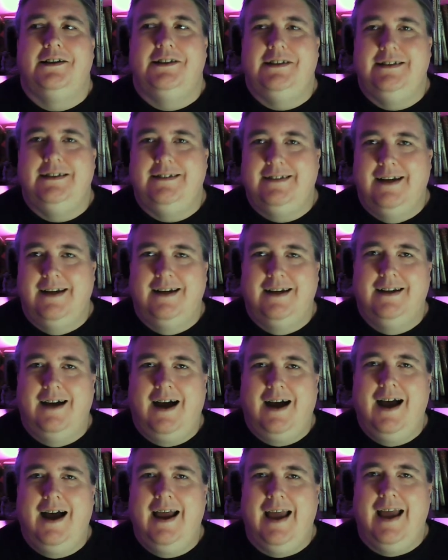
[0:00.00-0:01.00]
She
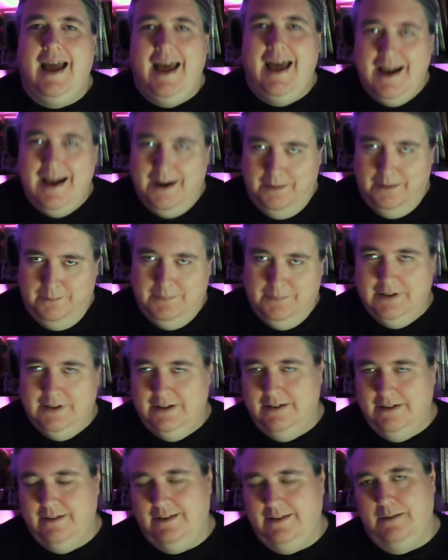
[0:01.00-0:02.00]
said, "I am
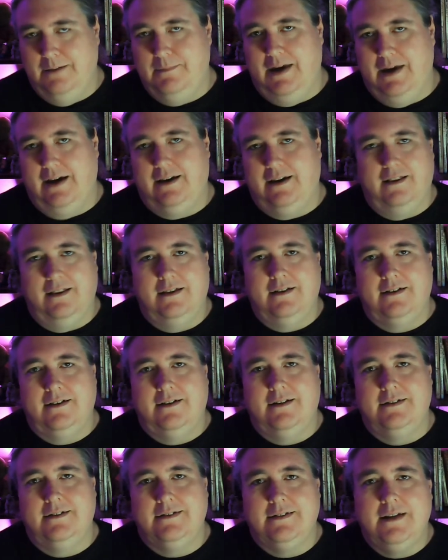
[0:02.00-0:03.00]
the Immaculate
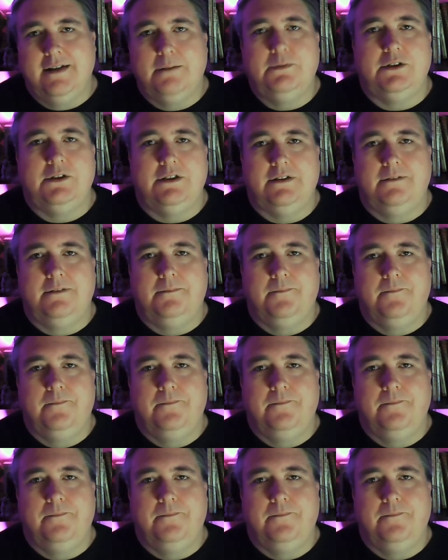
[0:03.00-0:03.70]
Conception."